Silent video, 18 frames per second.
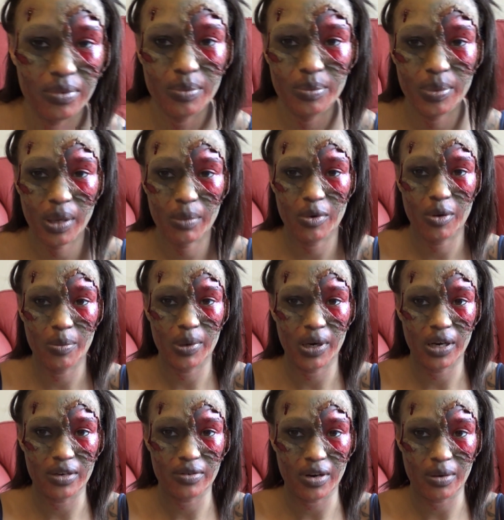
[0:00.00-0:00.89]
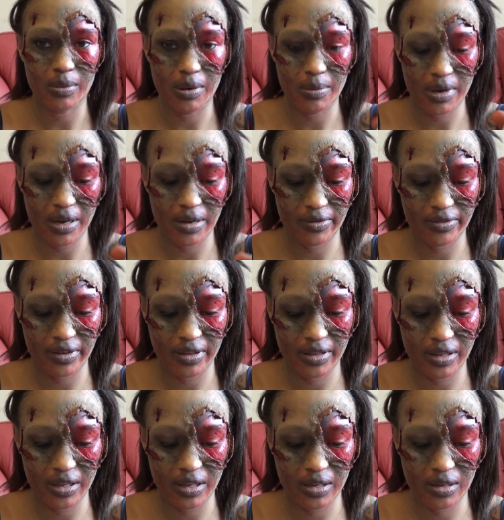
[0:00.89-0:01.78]
Bit more blood around my mouth, I
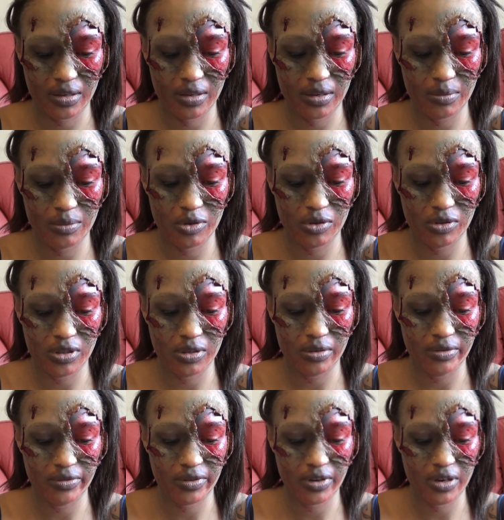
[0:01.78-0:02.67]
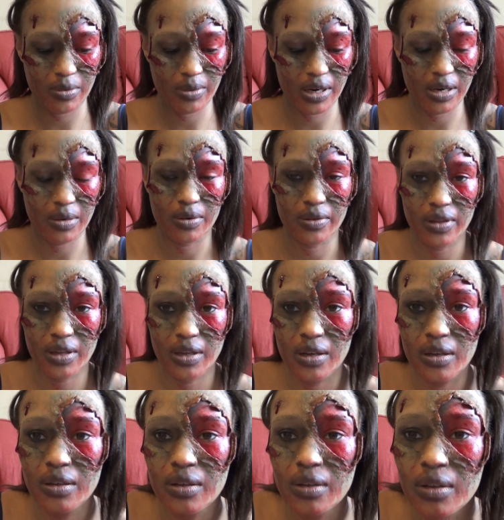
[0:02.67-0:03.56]
think. I'm not doing very well on
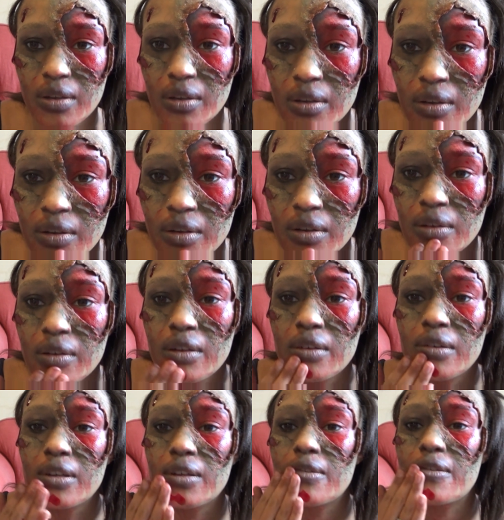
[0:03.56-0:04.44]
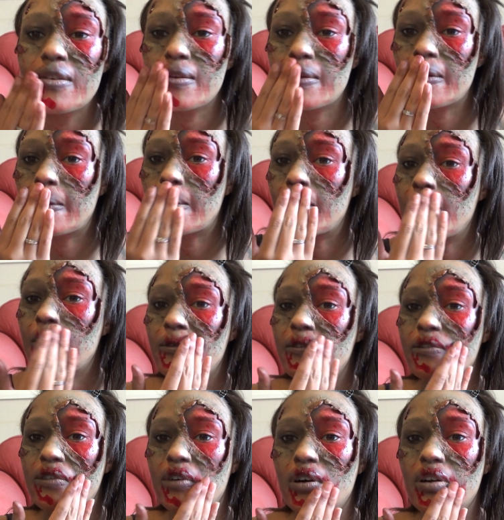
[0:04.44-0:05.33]
the
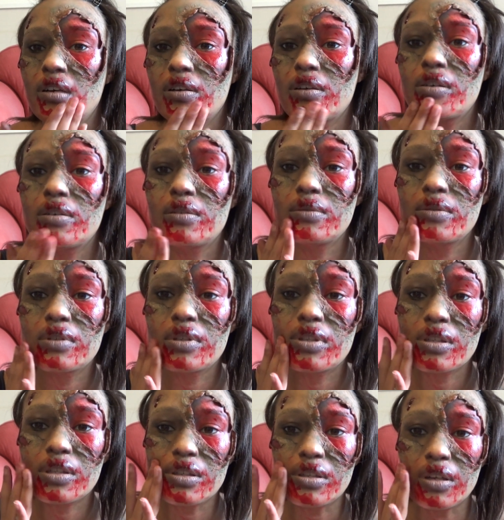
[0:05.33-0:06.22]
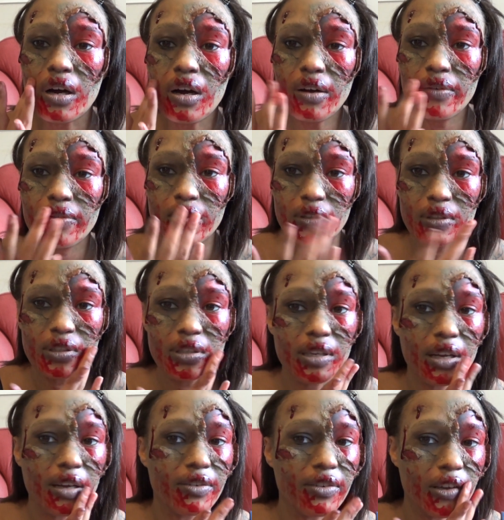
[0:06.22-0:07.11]
eating front. Starving to
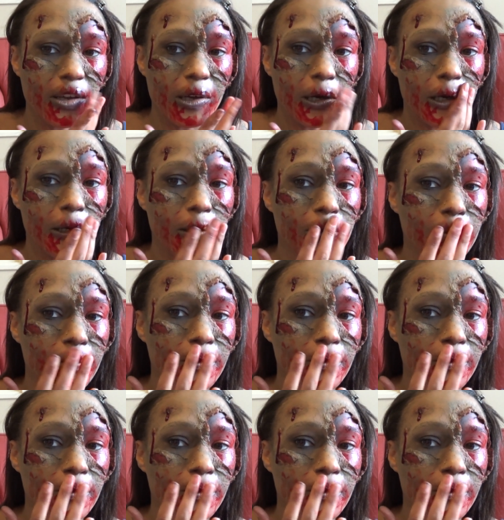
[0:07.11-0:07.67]
death here.